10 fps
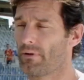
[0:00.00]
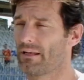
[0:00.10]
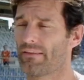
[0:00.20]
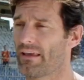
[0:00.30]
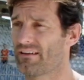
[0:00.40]

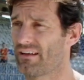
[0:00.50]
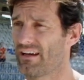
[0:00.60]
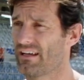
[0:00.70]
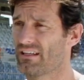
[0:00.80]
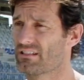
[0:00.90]
But in the end,
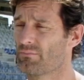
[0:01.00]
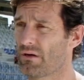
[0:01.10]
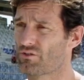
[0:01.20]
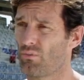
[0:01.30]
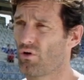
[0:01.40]
uh, he's
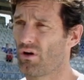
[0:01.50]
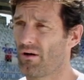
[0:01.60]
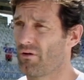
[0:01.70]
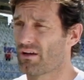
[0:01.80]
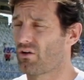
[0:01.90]
much more
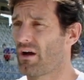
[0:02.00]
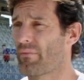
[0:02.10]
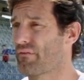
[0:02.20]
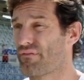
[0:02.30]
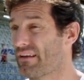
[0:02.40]
a, a guy about